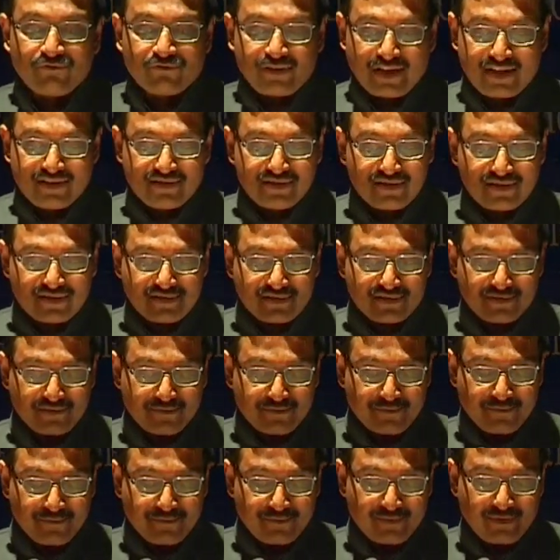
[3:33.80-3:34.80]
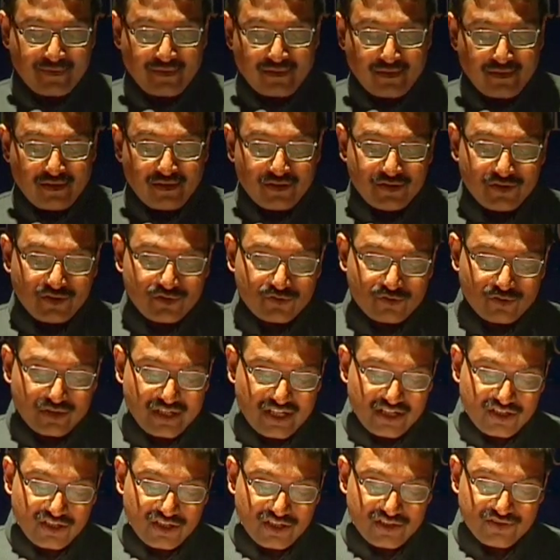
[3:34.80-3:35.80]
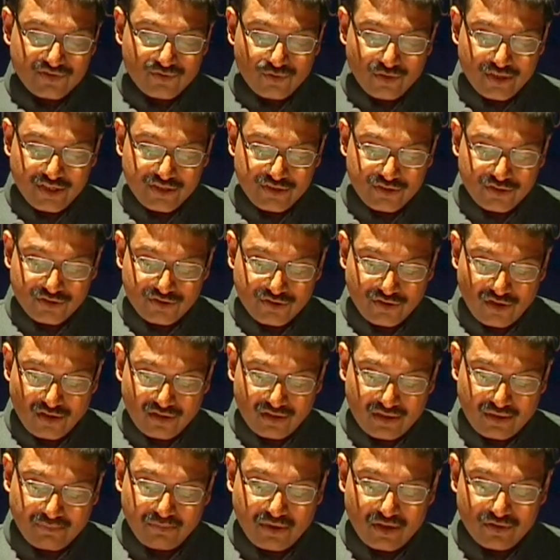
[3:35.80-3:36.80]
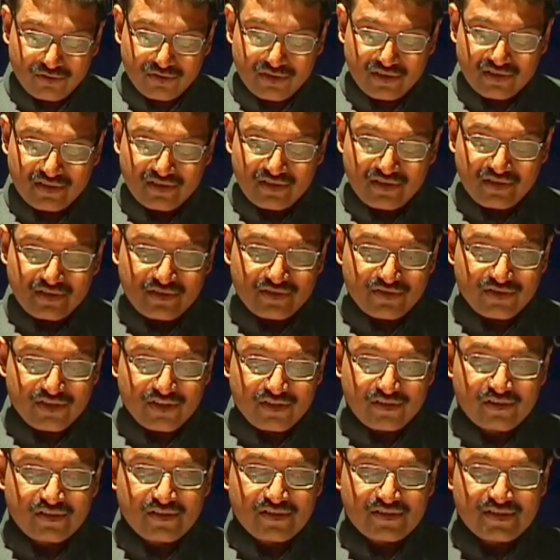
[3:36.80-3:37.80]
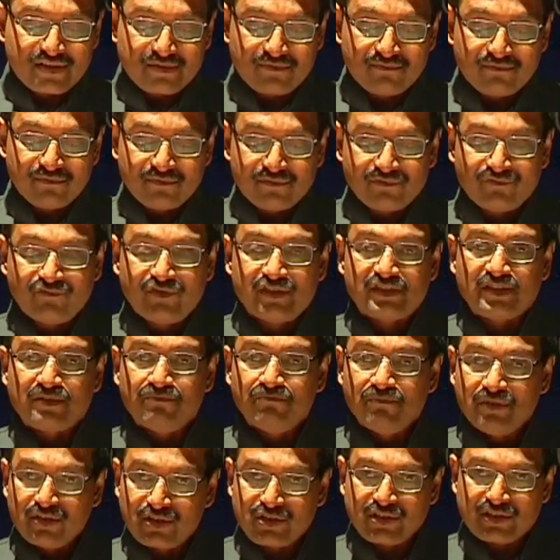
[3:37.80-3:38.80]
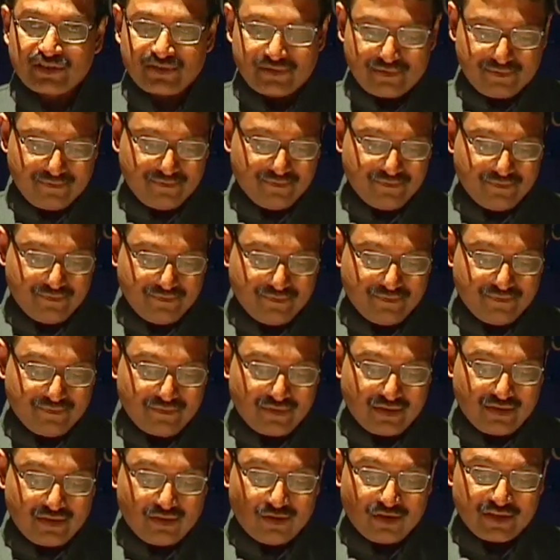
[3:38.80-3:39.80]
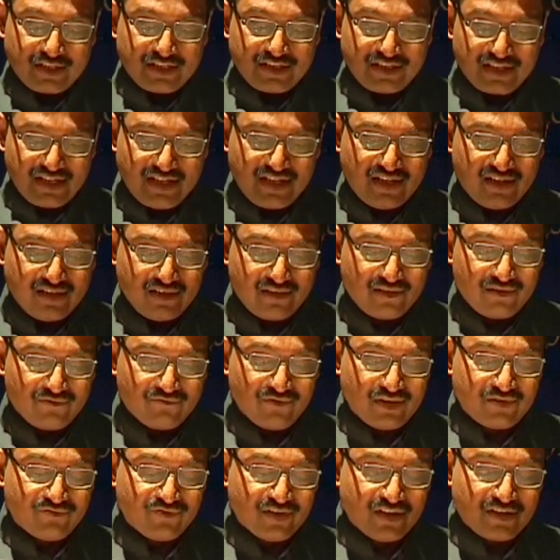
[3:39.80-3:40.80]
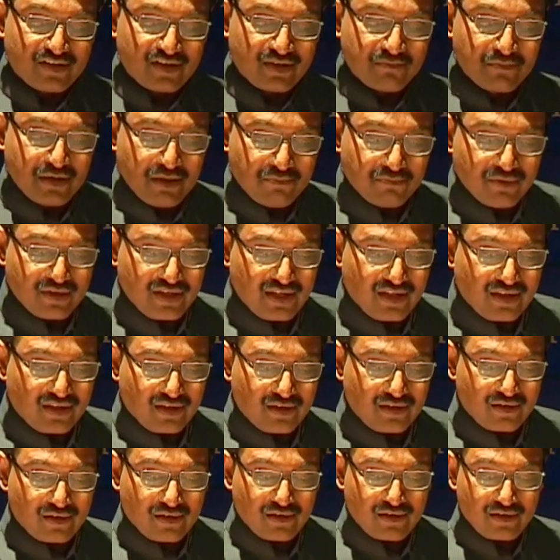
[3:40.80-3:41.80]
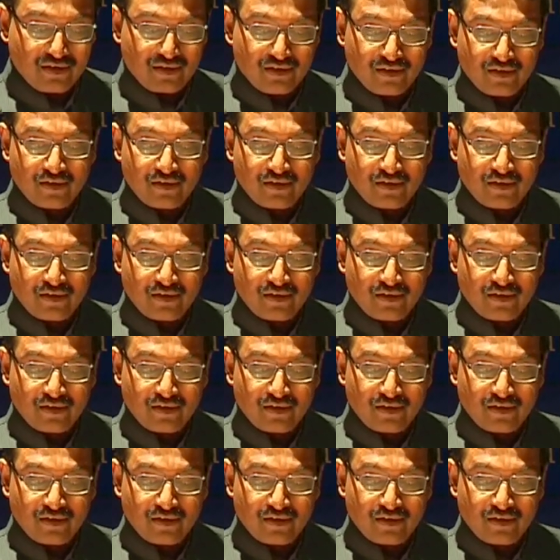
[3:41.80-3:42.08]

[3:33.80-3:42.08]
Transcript: Friends, today she is going to talk about journalism with a mission on a day when we are remembering